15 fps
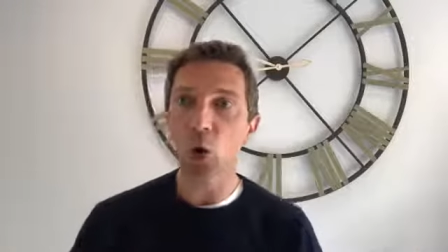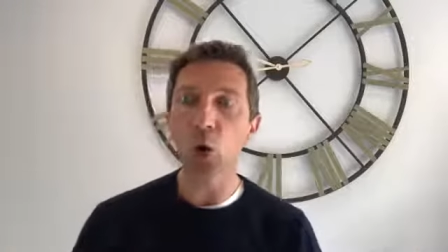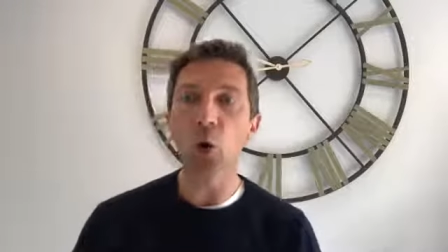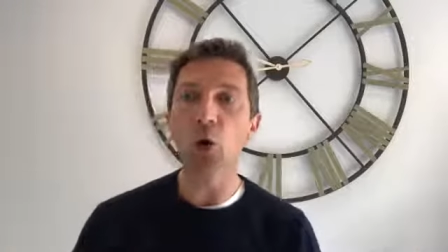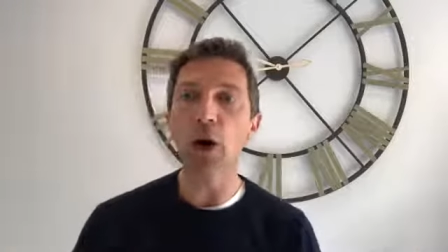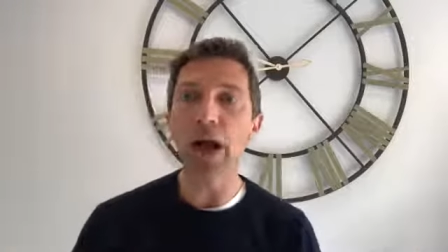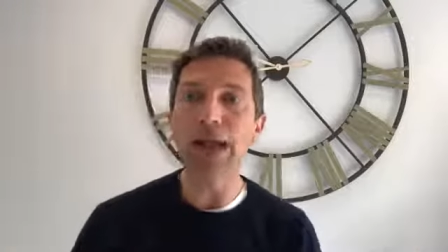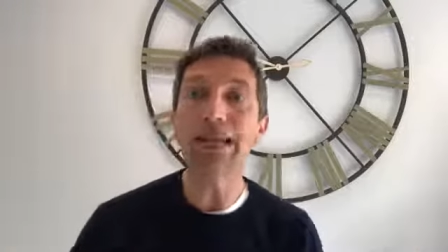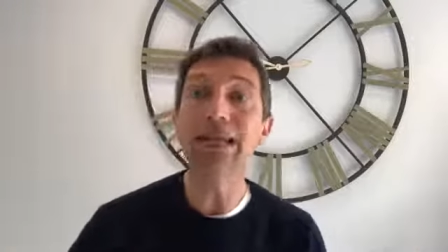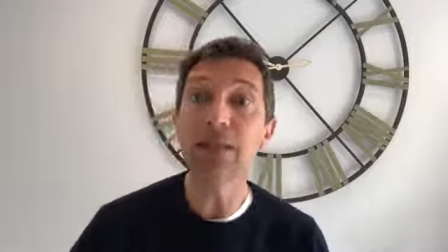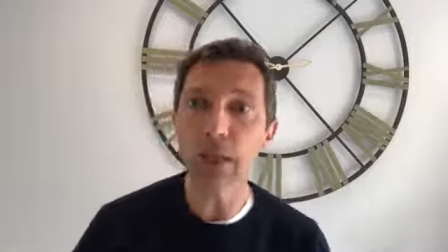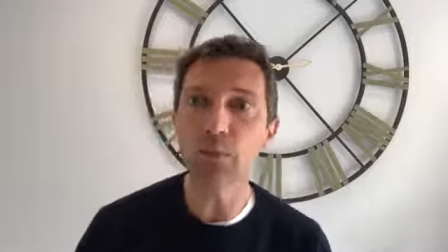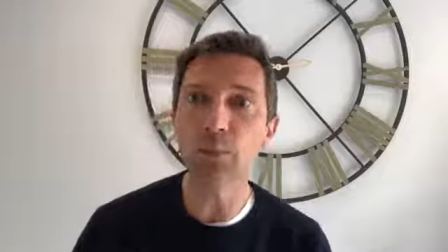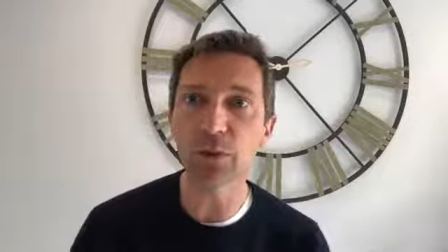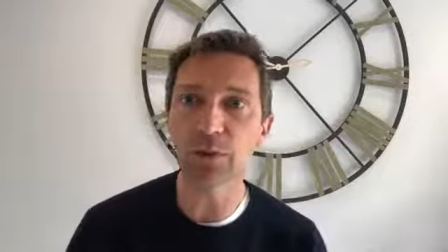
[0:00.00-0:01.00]
Or any
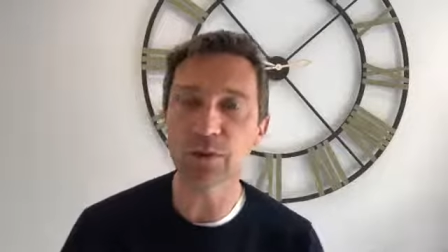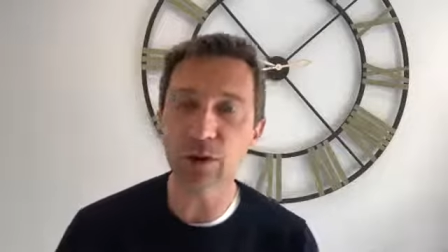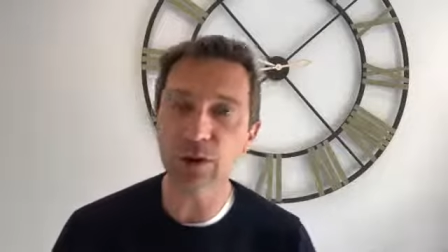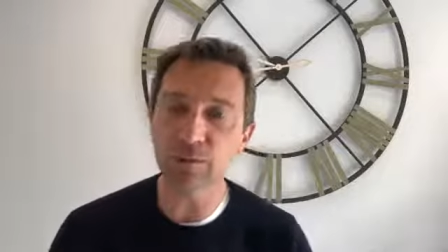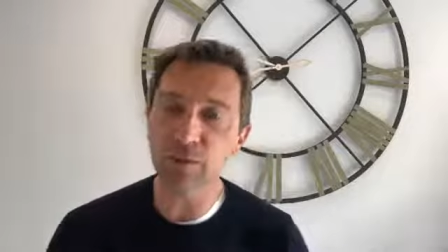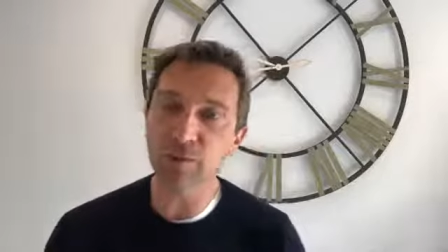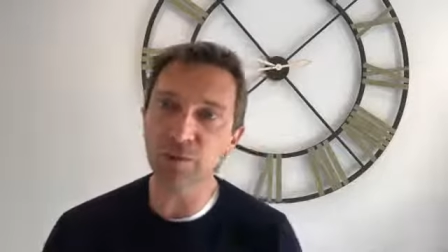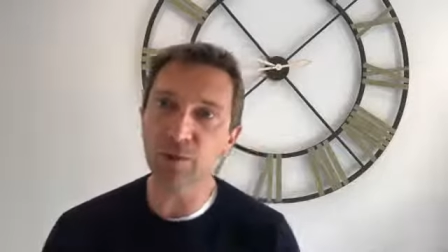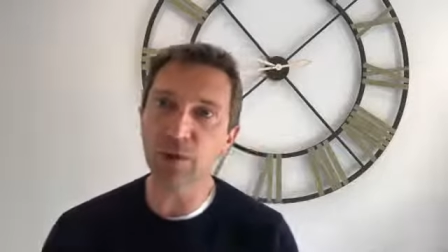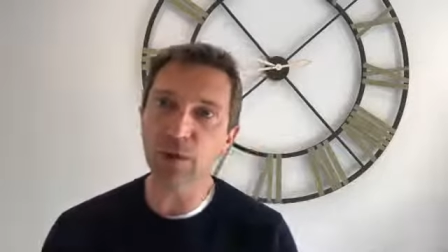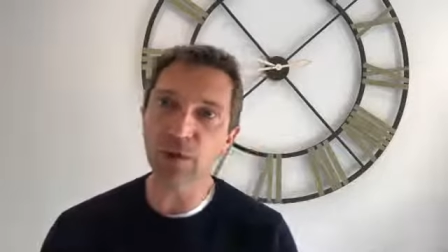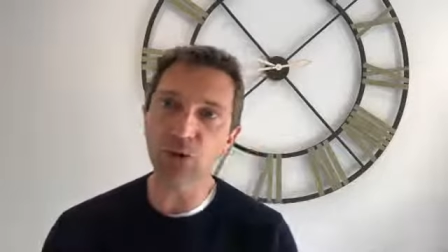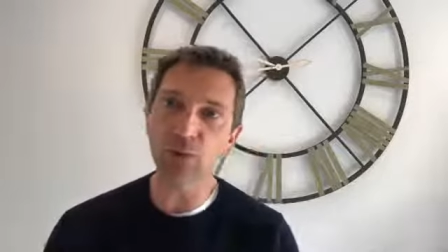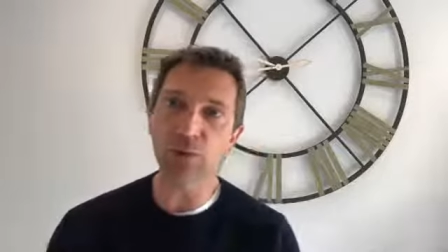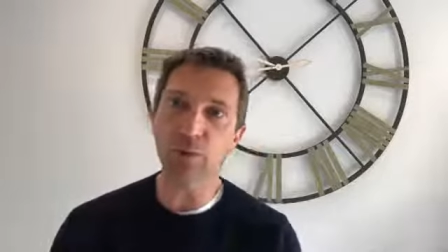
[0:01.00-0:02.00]
number of kind of
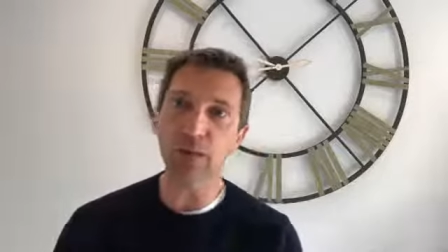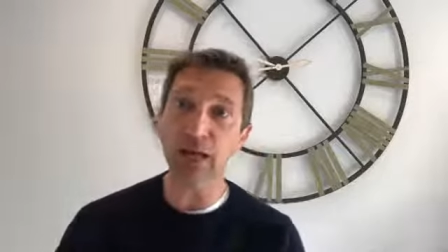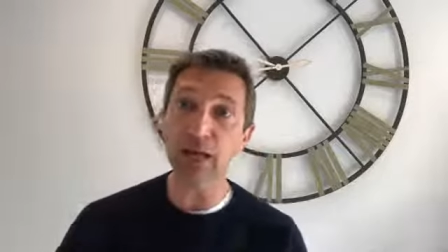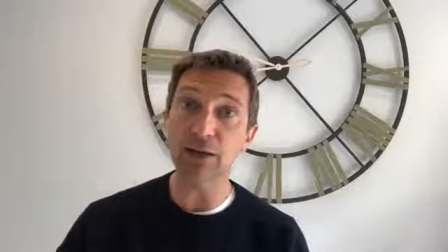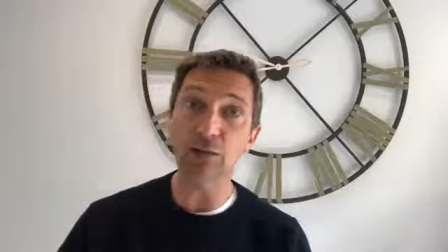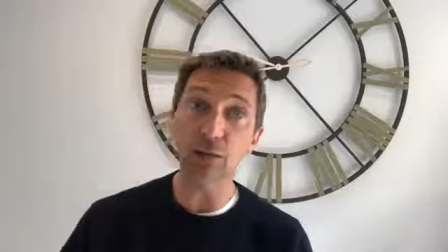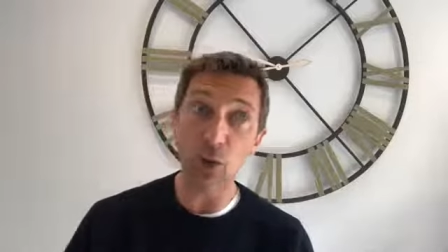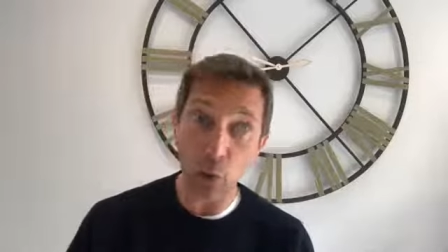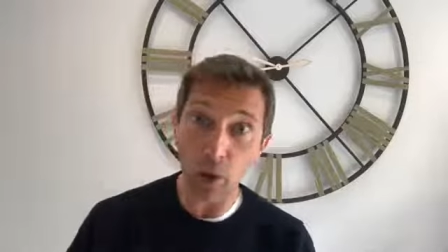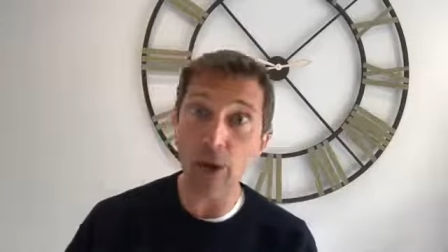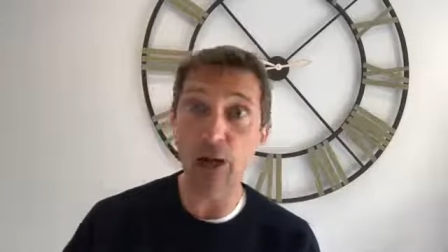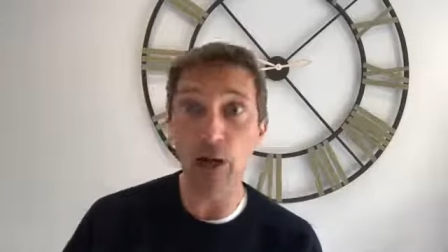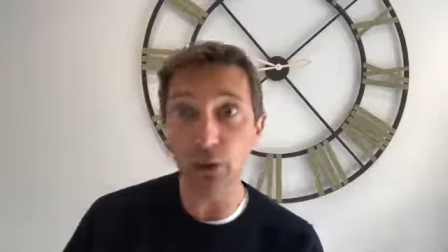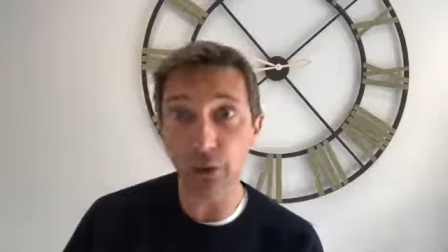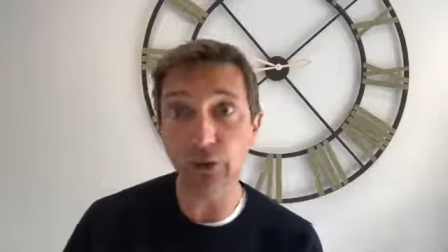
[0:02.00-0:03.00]
influential women, and
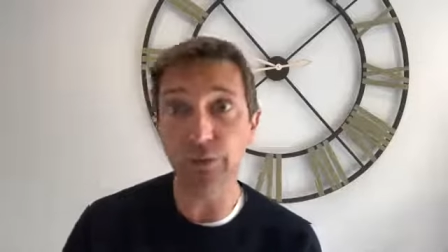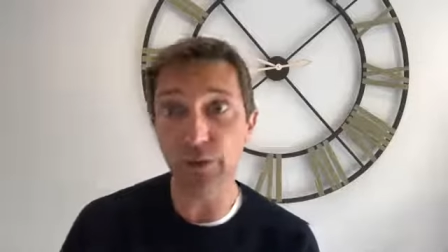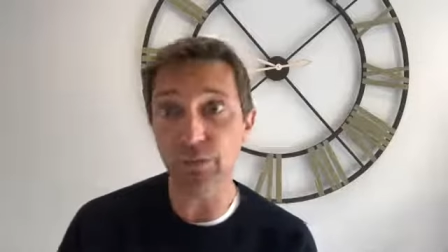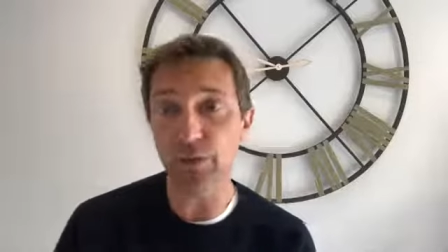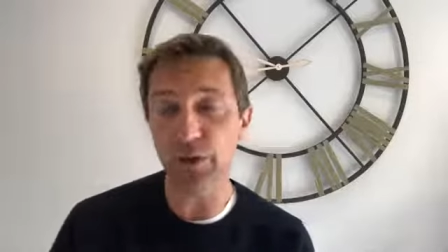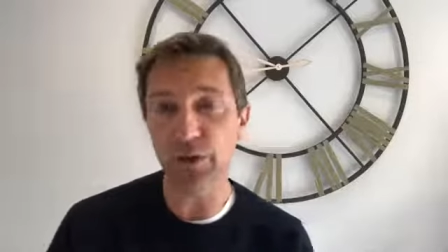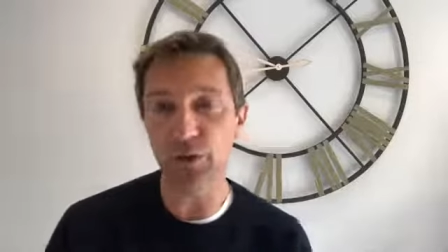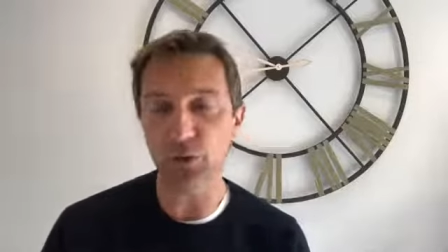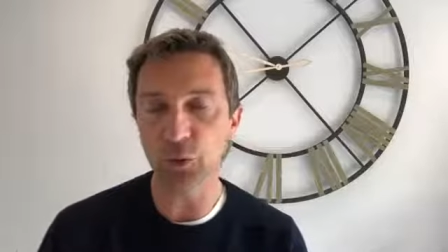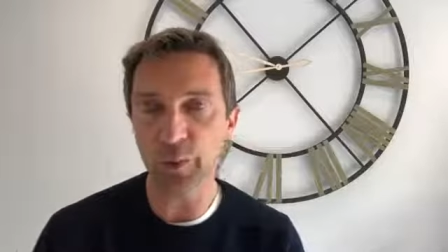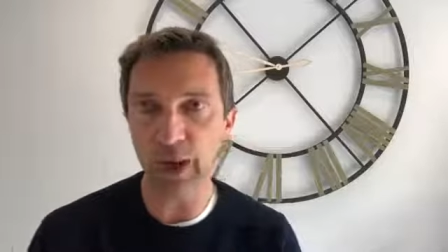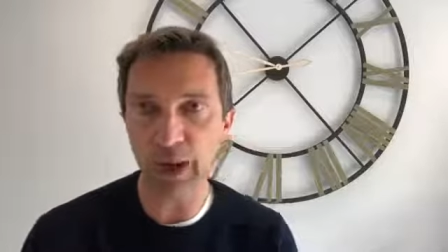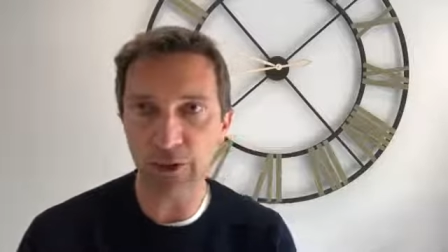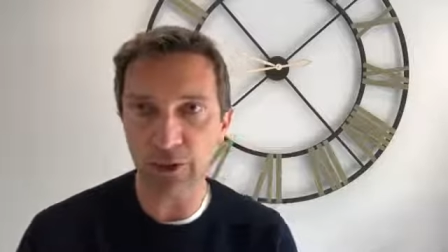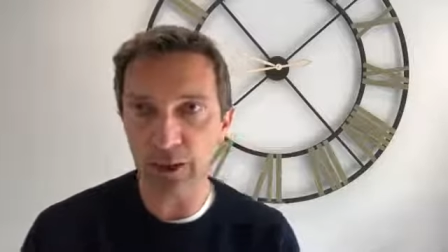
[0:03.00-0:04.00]
quite a lot of influential
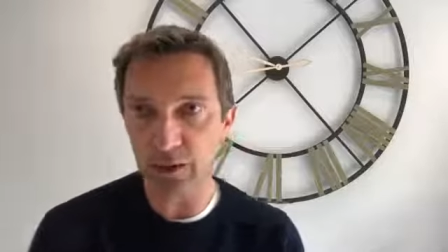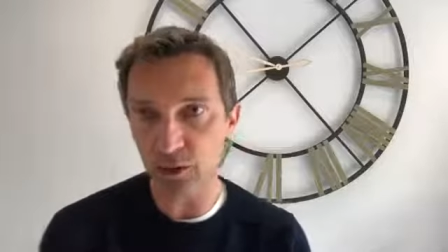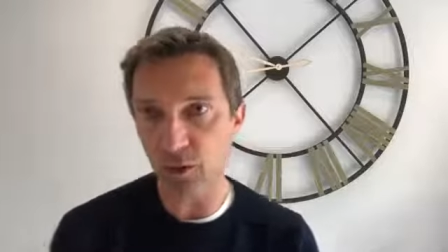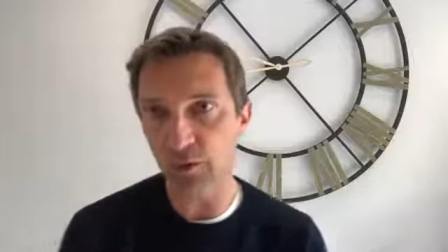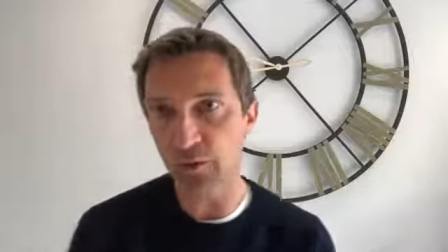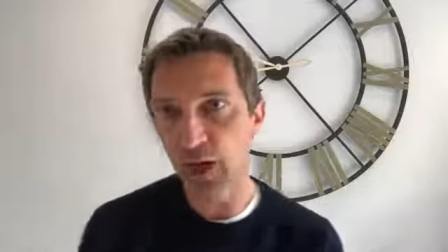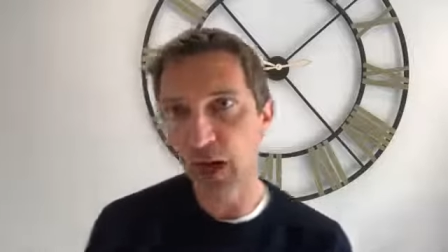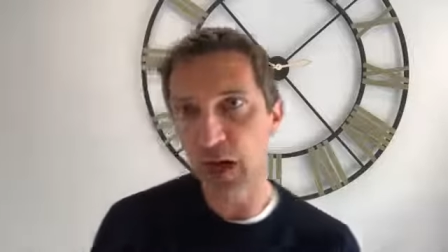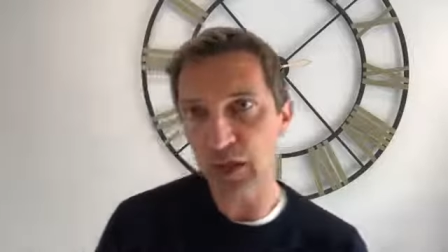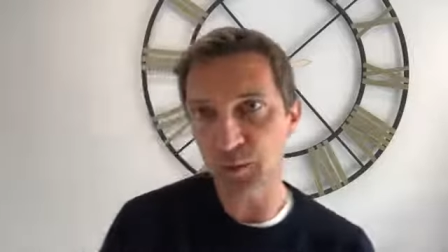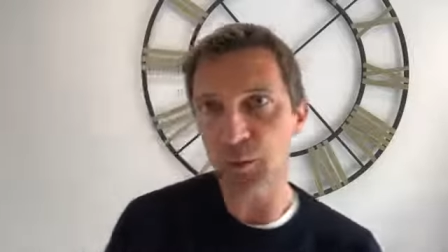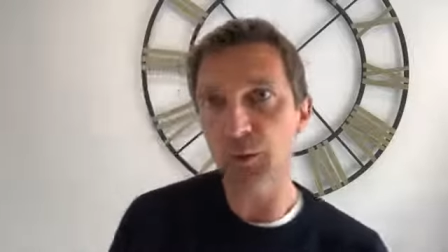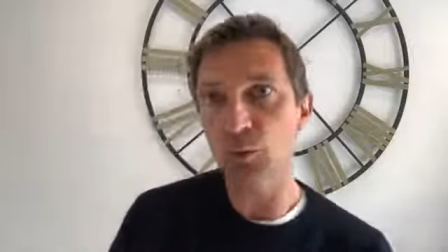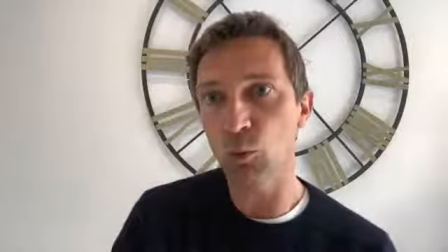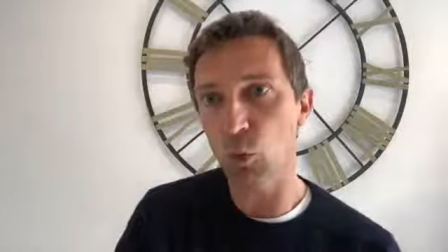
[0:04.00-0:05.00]
pairings of
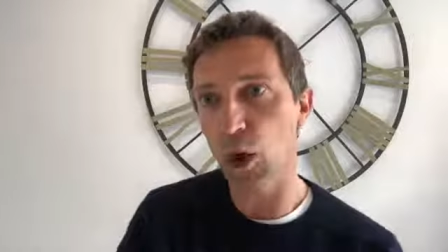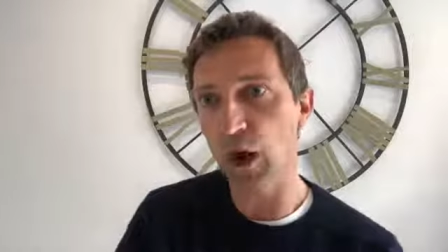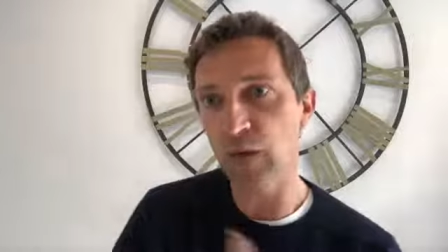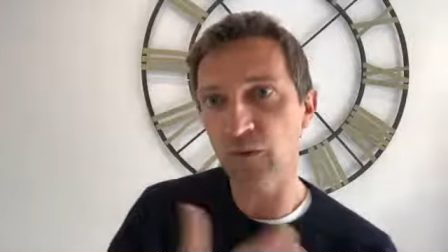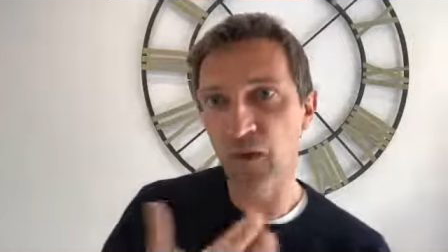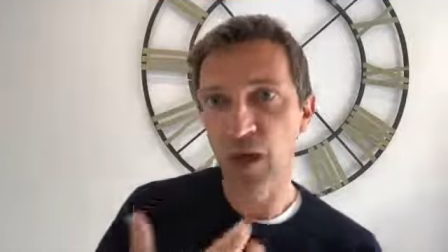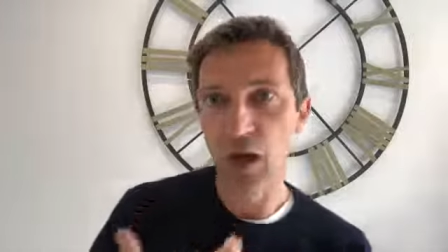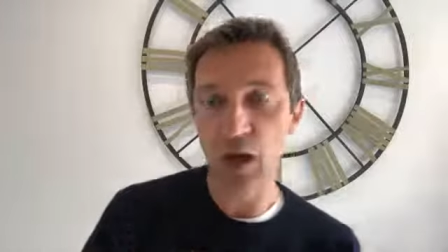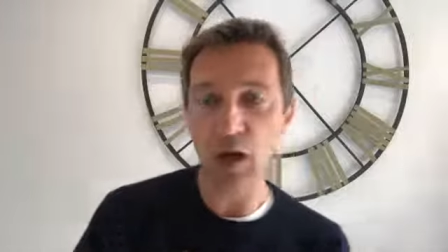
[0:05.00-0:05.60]
husband and wife,